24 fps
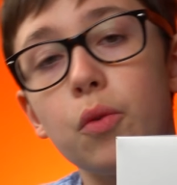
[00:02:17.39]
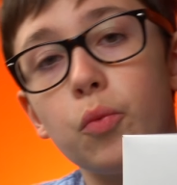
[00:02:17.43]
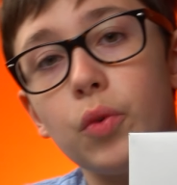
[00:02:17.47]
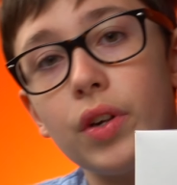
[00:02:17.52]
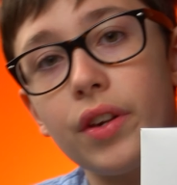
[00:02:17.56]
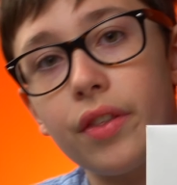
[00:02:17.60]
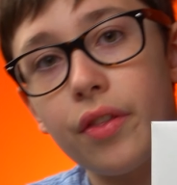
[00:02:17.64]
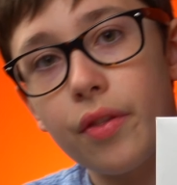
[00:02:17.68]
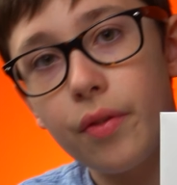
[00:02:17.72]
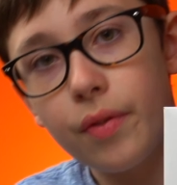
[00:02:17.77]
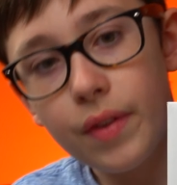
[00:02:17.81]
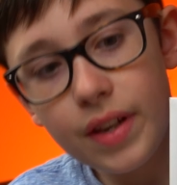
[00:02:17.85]

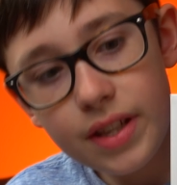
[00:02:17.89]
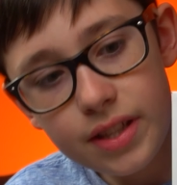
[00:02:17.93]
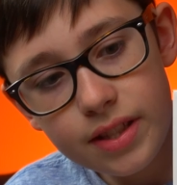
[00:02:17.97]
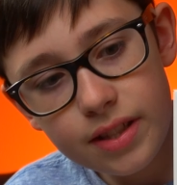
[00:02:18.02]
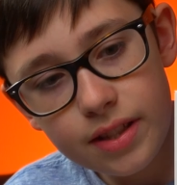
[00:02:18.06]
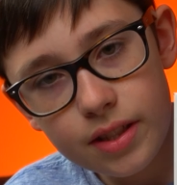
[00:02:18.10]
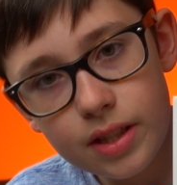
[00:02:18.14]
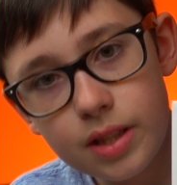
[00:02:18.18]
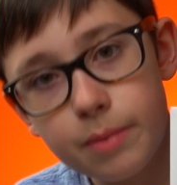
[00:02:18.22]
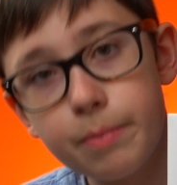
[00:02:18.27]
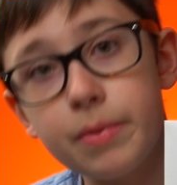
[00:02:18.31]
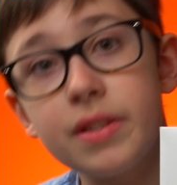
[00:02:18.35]
with this
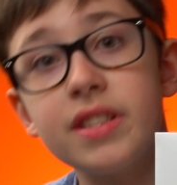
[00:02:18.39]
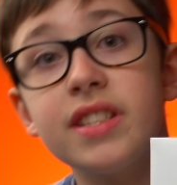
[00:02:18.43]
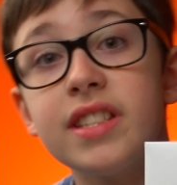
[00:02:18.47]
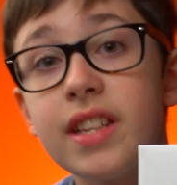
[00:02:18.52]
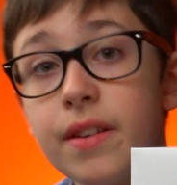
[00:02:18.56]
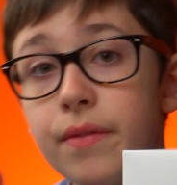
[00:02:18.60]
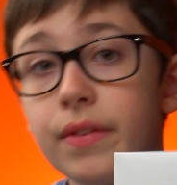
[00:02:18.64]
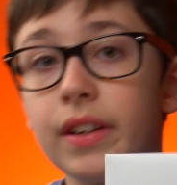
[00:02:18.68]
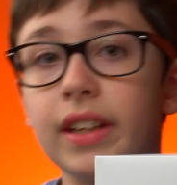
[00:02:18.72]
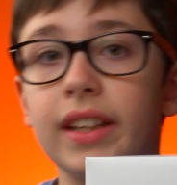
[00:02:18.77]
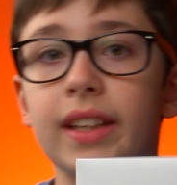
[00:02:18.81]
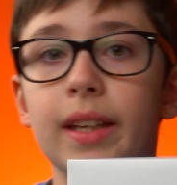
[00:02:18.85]

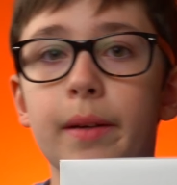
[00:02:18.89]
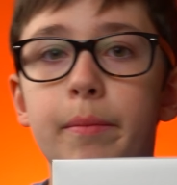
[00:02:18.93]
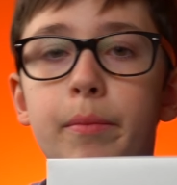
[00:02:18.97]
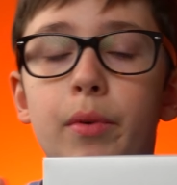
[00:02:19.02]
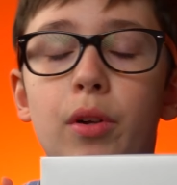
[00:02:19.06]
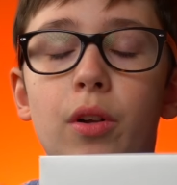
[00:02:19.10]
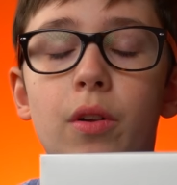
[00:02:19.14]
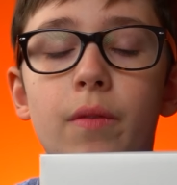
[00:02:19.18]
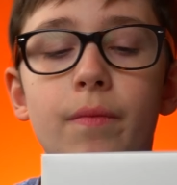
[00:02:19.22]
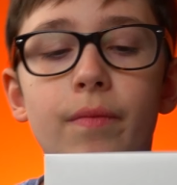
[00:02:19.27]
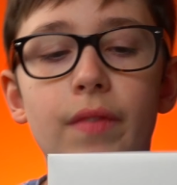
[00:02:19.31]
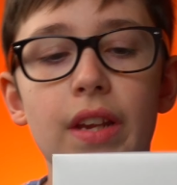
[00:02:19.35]
specific
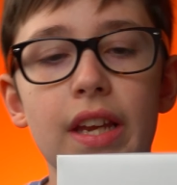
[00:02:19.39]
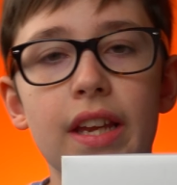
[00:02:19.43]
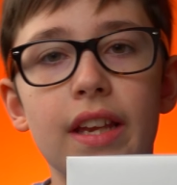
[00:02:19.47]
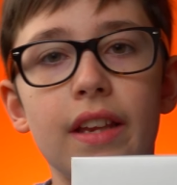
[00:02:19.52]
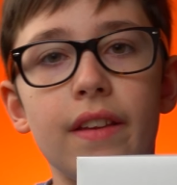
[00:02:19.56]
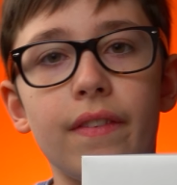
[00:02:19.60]
gimbal